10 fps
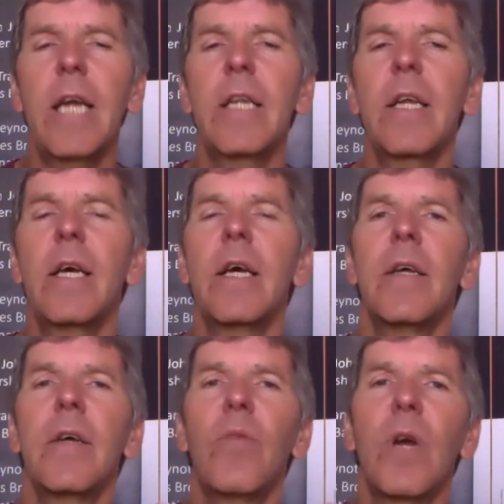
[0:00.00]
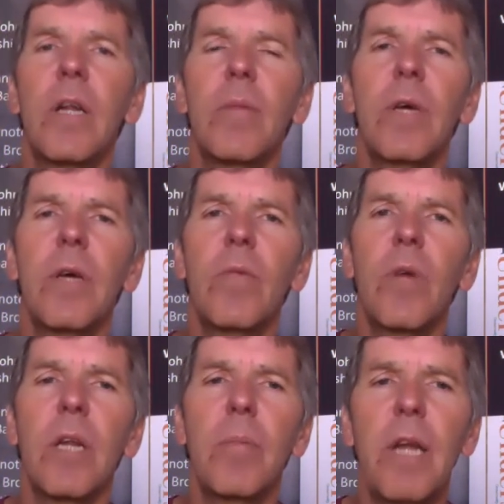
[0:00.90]
And one
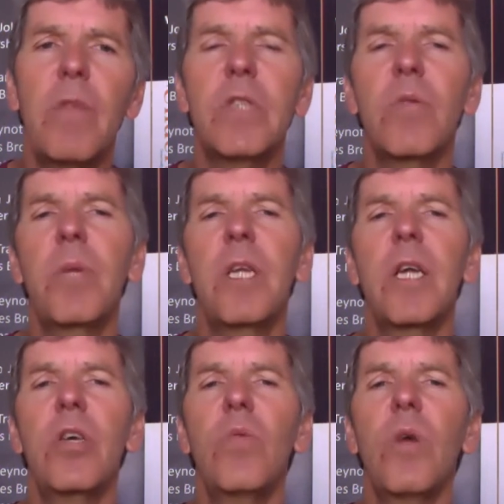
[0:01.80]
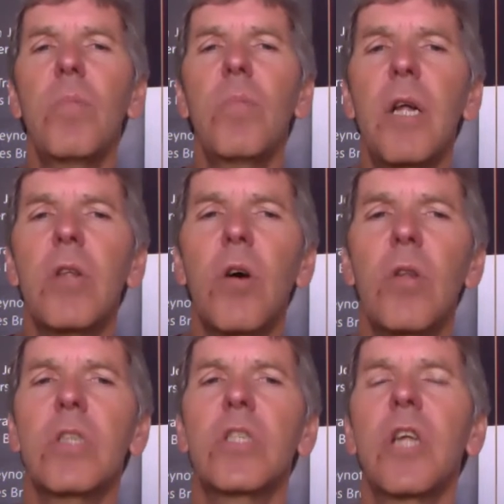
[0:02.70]
of the benefits will be that you will build
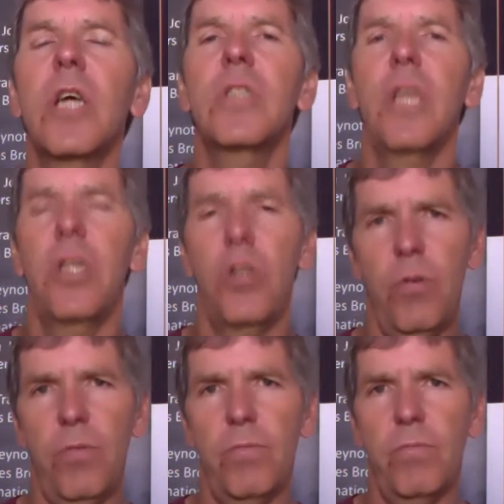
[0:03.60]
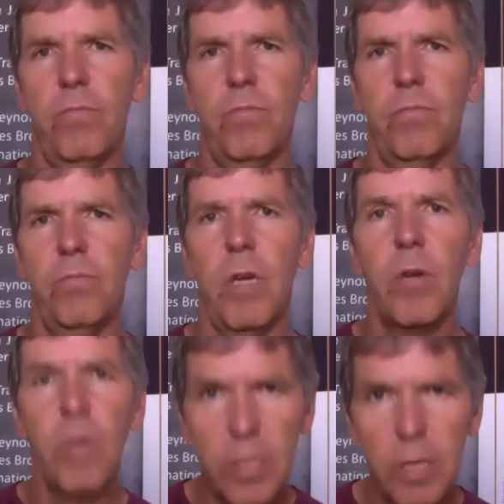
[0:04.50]
others' trust in you.
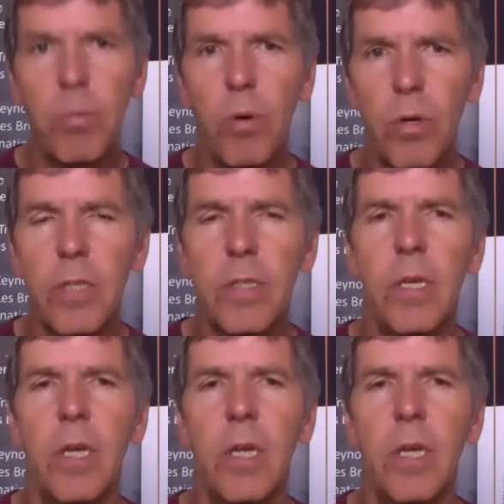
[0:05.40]
Now that's important.